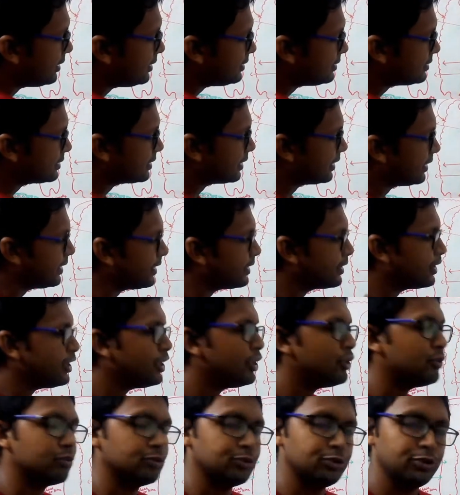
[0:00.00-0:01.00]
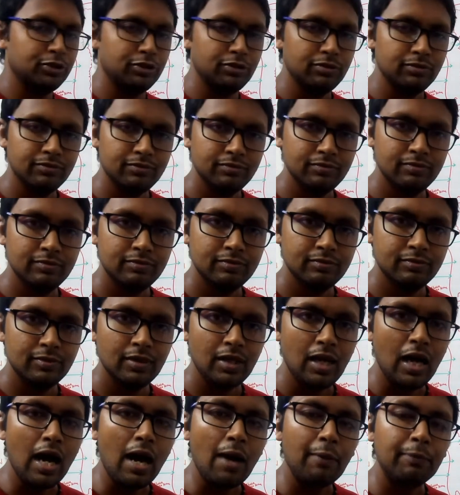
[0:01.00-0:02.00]
is getting reduced
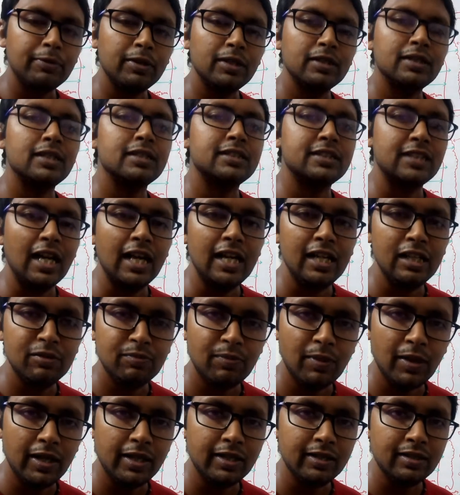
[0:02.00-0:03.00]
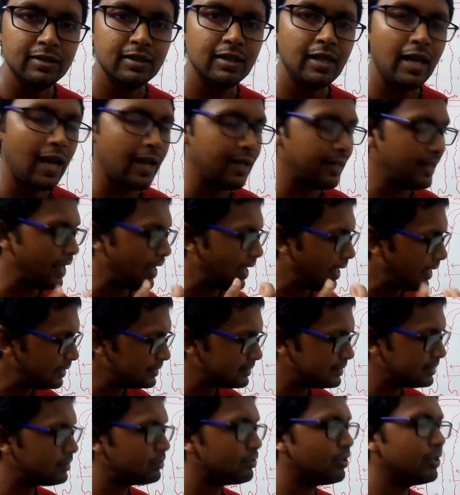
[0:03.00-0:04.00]
after the childbirth, and
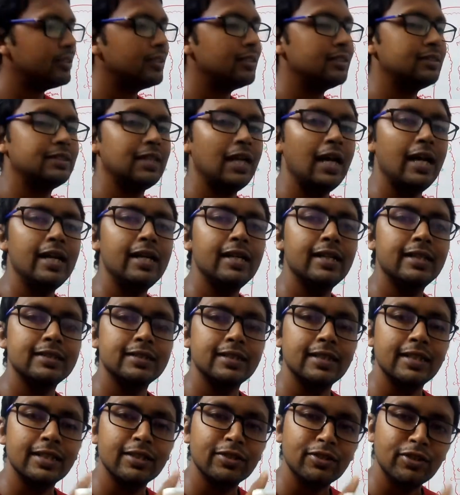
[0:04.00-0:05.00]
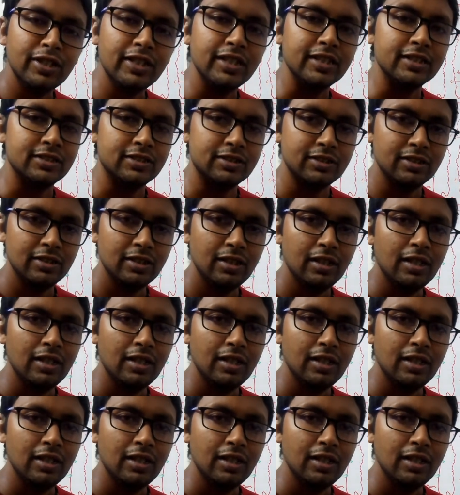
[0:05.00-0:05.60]
as and when the child is increased,